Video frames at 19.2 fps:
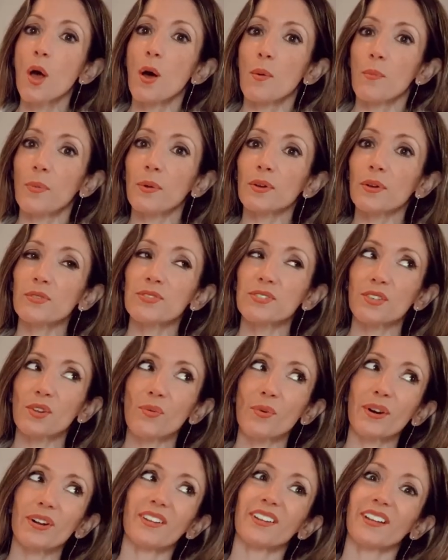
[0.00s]
but you still want
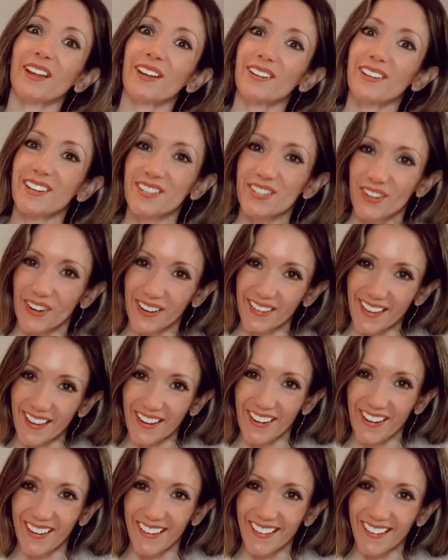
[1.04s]
to look like you didn't try that
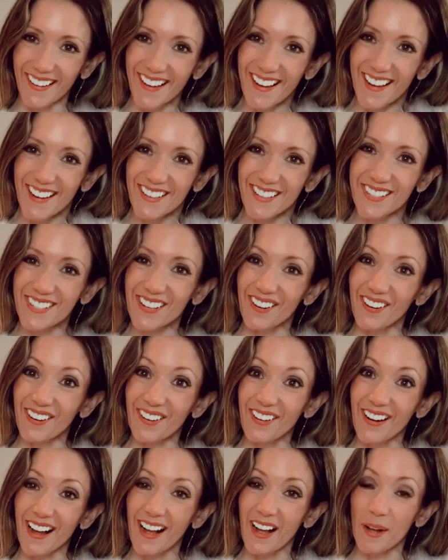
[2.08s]
hard. So
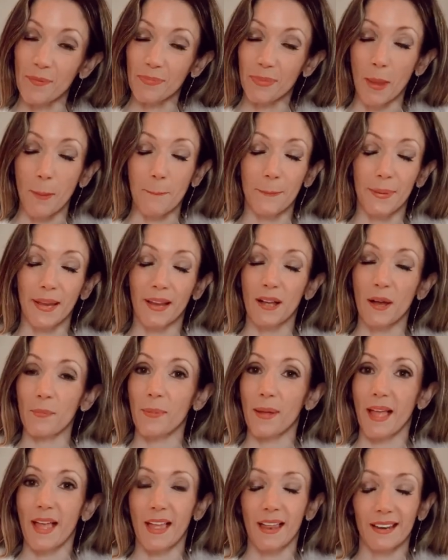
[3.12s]
um, pick up
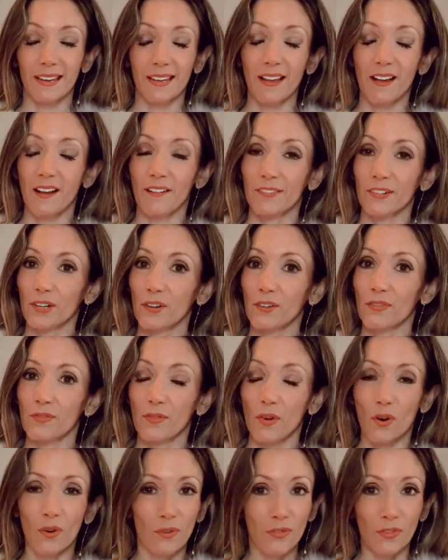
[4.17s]
any of your
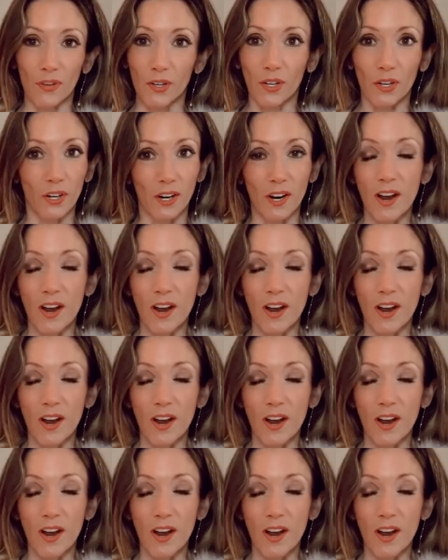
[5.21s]
faux fur